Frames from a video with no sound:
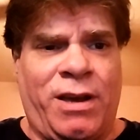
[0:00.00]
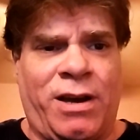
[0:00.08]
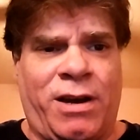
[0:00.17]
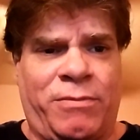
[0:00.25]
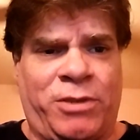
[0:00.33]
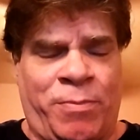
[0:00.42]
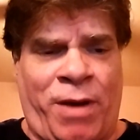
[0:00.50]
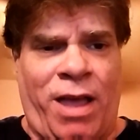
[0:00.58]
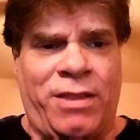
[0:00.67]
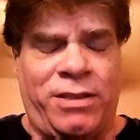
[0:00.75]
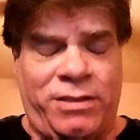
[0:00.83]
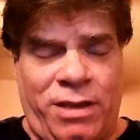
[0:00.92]

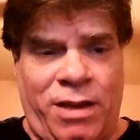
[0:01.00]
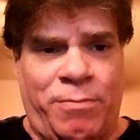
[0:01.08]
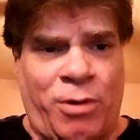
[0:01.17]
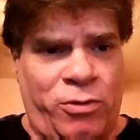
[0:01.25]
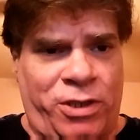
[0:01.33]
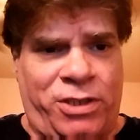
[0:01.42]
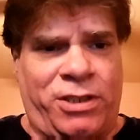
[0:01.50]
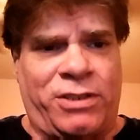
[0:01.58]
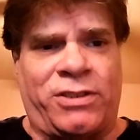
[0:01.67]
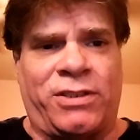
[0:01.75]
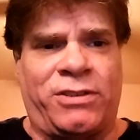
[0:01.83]
bonuses.